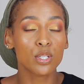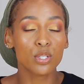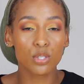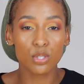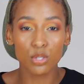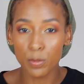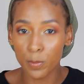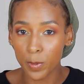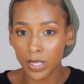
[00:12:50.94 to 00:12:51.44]

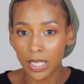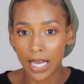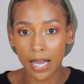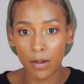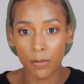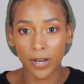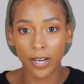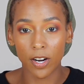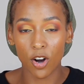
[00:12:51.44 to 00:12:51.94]
super
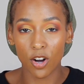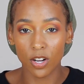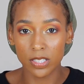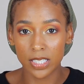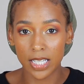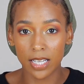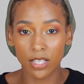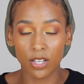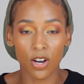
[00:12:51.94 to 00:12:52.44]
lightweight all
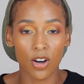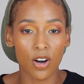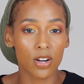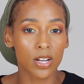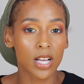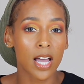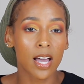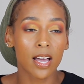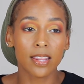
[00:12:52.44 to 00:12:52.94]
day
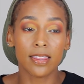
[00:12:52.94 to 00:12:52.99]
long.